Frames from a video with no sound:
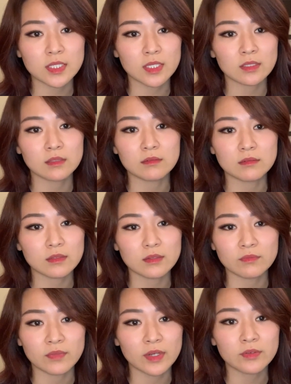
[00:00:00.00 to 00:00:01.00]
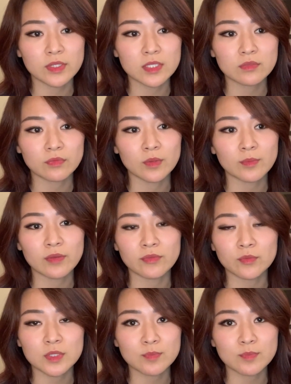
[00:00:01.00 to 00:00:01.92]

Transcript: it varies from everyone's